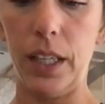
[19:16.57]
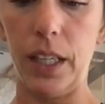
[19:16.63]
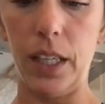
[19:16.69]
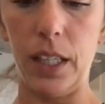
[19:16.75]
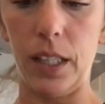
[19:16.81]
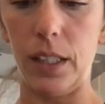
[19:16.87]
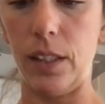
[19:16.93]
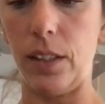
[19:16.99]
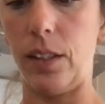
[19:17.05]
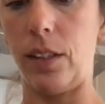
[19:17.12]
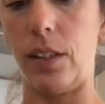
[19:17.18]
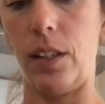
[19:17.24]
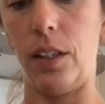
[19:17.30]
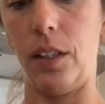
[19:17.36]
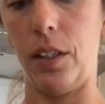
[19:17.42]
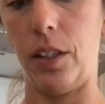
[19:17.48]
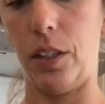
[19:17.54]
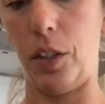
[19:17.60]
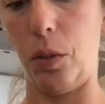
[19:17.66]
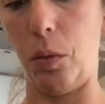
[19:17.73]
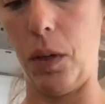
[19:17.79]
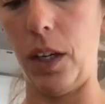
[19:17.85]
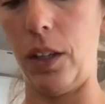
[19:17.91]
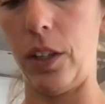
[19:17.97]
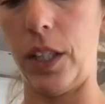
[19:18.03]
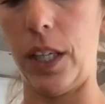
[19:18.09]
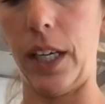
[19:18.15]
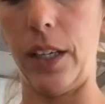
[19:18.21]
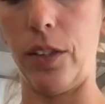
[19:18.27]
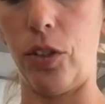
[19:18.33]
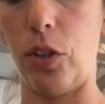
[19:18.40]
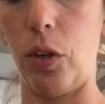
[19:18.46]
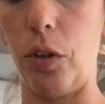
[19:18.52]
is you want to look
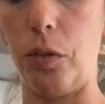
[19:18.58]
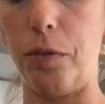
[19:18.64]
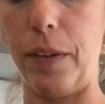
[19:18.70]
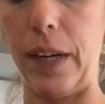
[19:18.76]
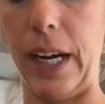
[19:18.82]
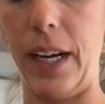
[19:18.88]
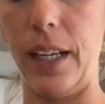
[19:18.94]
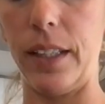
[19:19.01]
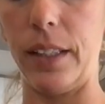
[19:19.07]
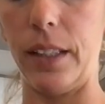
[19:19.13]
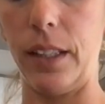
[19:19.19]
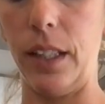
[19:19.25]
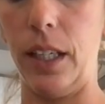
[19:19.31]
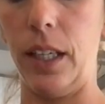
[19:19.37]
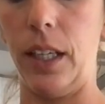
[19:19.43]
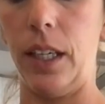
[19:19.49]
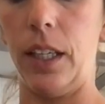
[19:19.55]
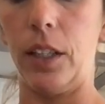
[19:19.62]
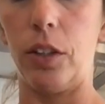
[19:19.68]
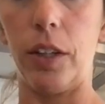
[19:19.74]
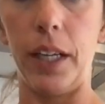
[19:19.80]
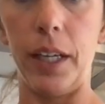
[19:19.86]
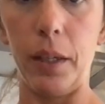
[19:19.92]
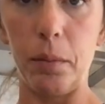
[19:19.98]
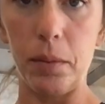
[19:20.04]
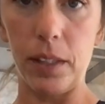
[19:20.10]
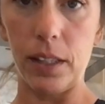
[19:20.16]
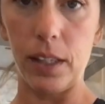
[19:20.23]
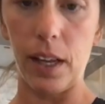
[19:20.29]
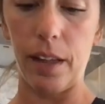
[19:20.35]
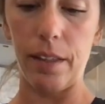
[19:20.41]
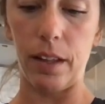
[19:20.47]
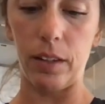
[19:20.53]
at total fat grams
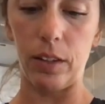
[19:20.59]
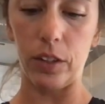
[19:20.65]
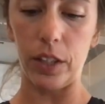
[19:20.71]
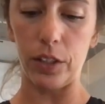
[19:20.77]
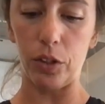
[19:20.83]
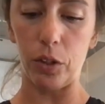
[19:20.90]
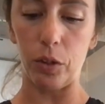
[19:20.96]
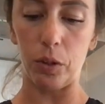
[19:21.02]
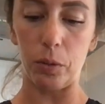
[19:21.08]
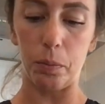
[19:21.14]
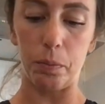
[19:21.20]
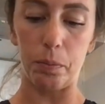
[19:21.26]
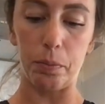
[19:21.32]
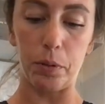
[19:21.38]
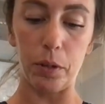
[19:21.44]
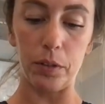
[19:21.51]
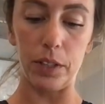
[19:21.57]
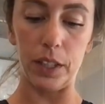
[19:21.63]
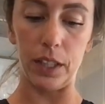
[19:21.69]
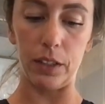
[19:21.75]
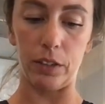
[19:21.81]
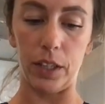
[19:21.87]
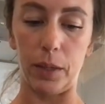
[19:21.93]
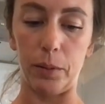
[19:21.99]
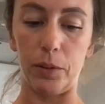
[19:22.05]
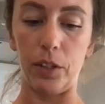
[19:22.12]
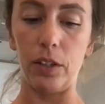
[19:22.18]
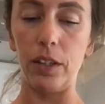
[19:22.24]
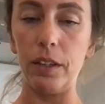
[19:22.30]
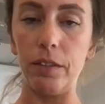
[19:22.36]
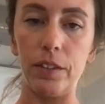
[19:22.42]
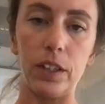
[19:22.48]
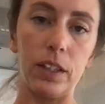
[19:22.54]
and then look at total protein grams. You don't
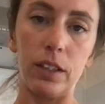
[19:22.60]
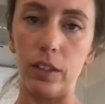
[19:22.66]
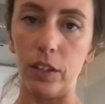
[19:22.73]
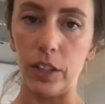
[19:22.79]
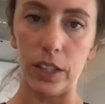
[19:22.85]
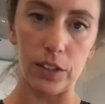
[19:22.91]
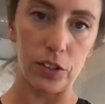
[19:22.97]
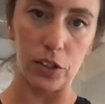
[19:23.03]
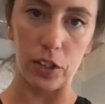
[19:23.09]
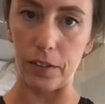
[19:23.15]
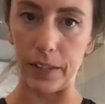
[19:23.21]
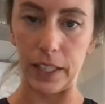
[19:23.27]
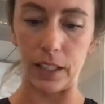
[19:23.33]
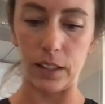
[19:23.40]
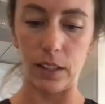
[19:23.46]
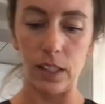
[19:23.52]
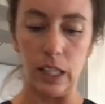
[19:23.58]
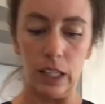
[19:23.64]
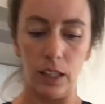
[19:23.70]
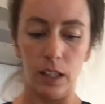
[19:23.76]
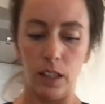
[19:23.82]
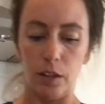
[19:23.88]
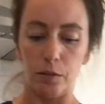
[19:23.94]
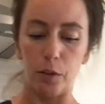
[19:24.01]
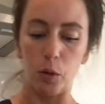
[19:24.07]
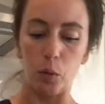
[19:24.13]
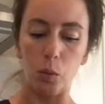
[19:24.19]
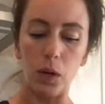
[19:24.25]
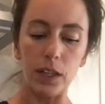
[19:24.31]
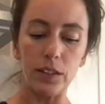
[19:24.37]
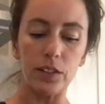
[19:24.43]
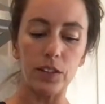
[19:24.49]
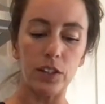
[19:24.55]
even need to look at servings. For
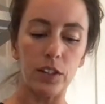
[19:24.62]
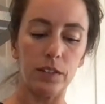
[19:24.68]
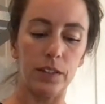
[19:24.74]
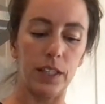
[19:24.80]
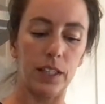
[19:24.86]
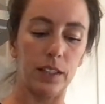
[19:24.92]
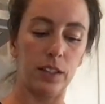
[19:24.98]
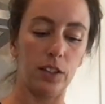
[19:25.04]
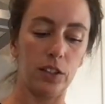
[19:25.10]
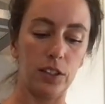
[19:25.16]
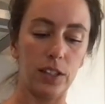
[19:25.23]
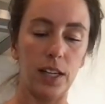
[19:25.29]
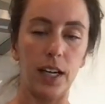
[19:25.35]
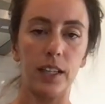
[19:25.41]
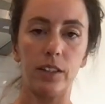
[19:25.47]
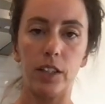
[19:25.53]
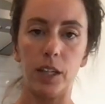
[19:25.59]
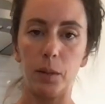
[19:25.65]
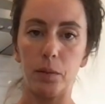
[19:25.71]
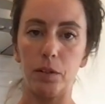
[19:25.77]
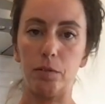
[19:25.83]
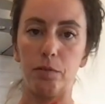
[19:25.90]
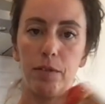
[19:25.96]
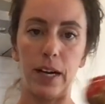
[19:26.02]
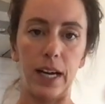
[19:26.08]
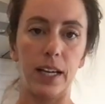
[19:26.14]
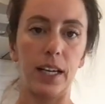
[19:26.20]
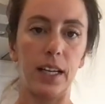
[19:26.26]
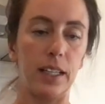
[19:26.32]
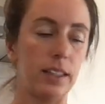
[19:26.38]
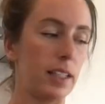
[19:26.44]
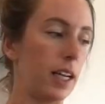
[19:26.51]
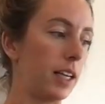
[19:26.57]
one serving, there's 9 grams of fat
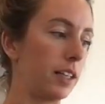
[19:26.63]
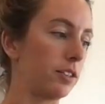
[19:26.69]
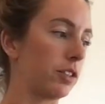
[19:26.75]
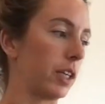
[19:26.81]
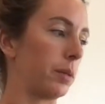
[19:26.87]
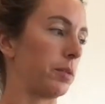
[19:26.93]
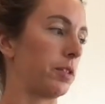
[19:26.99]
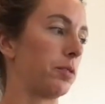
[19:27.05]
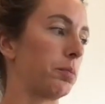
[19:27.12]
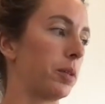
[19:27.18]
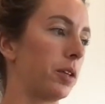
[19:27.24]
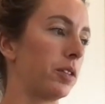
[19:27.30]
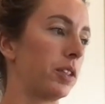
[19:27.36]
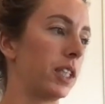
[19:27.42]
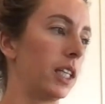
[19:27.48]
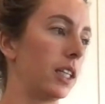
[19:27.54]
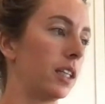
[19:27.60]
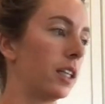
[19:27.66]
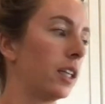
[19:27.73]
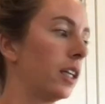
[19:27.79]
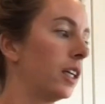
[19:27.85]
and 10 grams of protein,